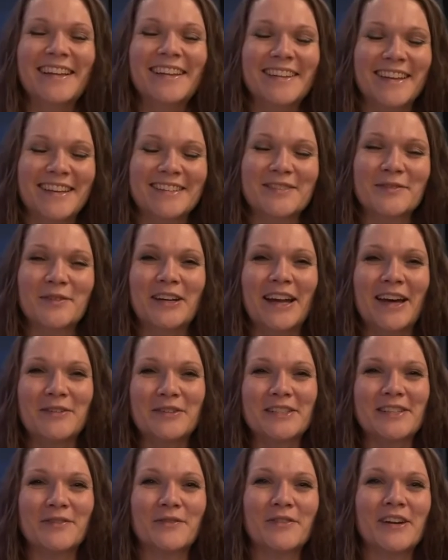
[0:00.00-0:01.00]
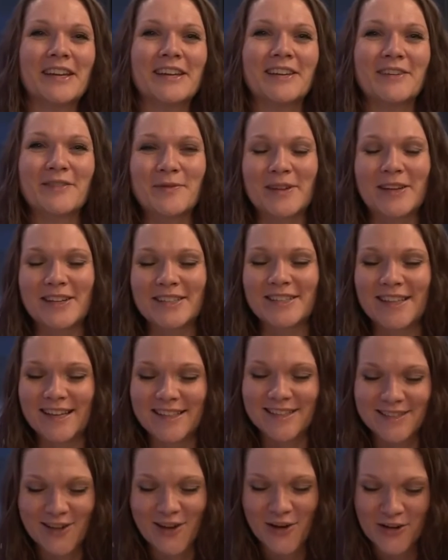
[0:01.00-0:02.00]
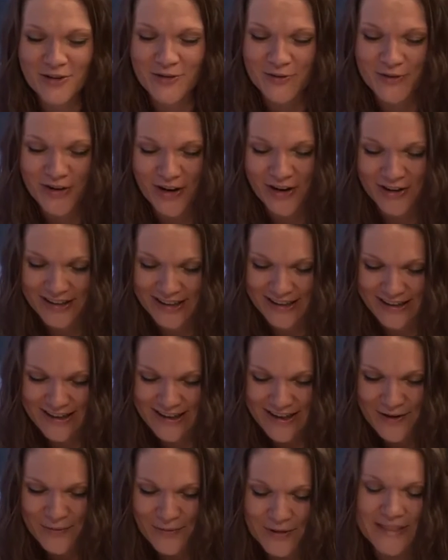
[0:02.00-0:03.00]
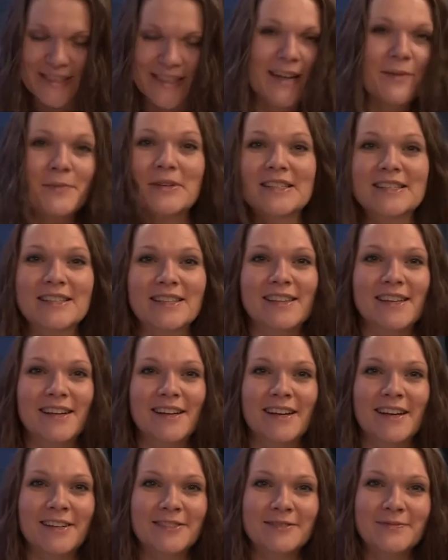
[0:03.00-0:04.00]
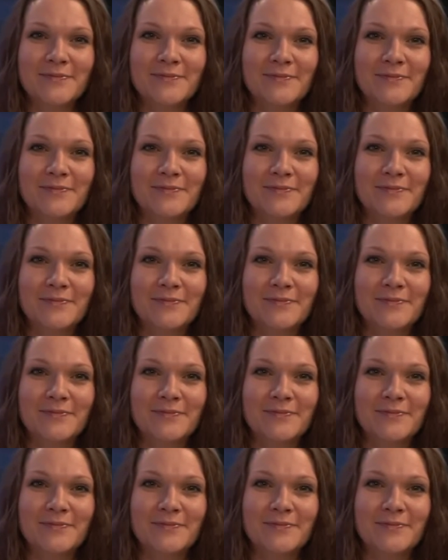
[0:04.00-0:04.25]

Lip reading: That's what I was afraid of, because I saw you nodding. What time is it there now?